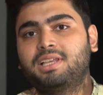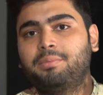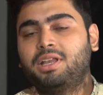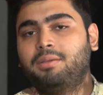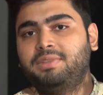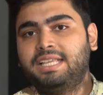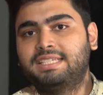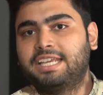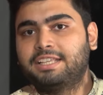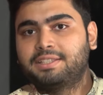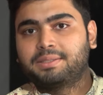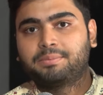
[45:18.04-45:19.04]
coming up these
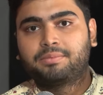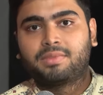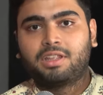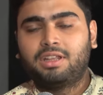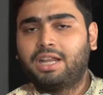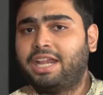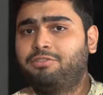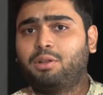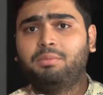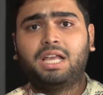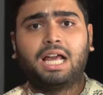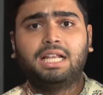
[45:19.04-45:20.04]
days, right?
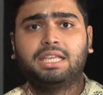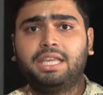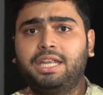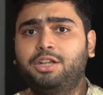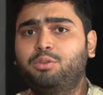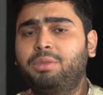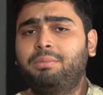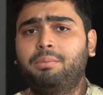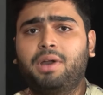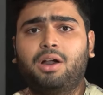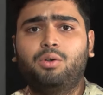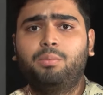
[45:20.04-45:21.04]
From Kalki to maybe
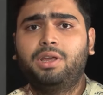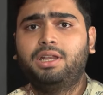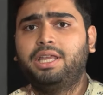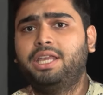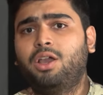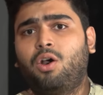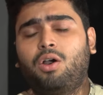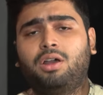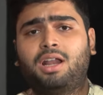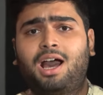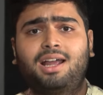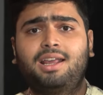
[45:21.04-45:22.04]
Bahubali
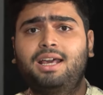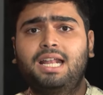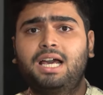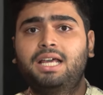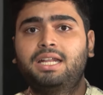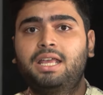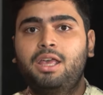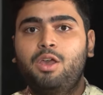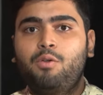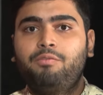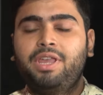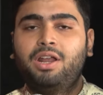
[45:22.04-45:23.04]
or RRR,
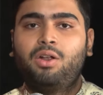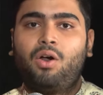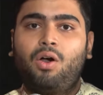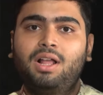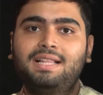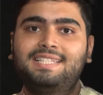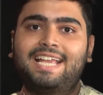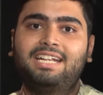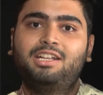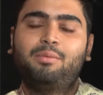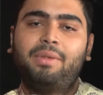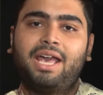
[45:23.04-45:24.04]
we are all
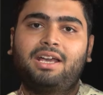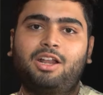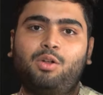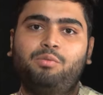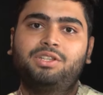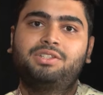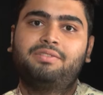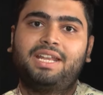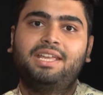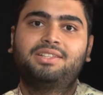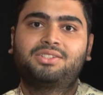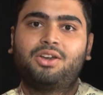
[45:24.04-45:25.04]
set in a background which is
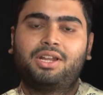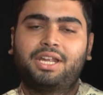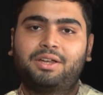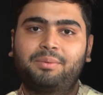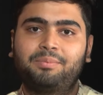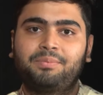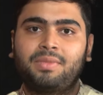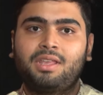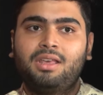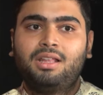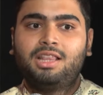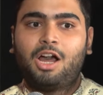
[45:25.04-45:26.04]
very historic.
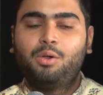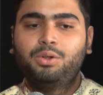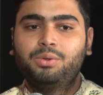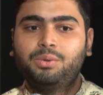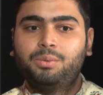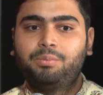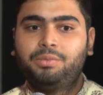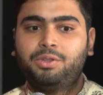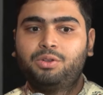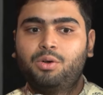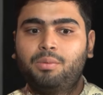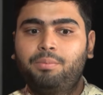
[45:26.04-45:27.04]
Now to,
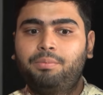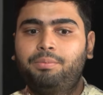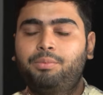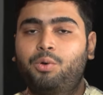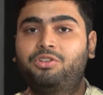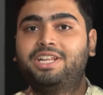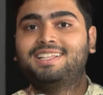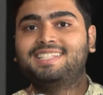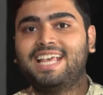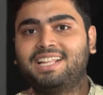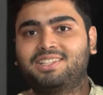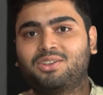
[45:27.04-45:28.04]
you know, portray the
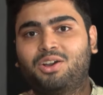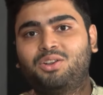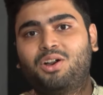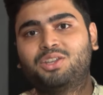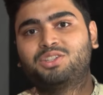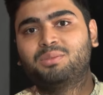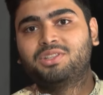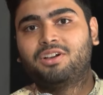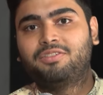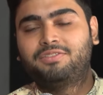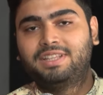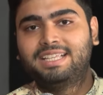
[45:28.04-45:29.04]
sets or costumes
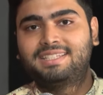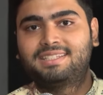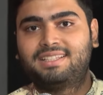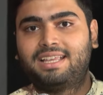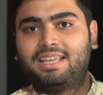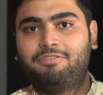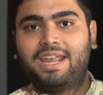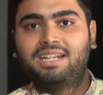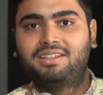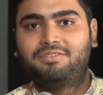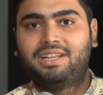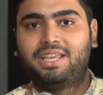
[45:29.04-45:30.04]
of this
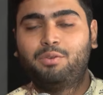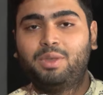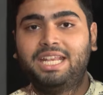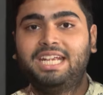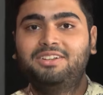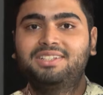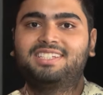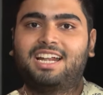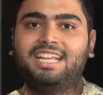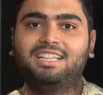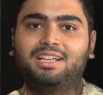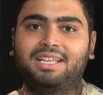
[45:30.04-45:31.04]
effectively, we need to
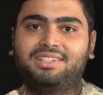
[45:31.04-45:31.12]
study the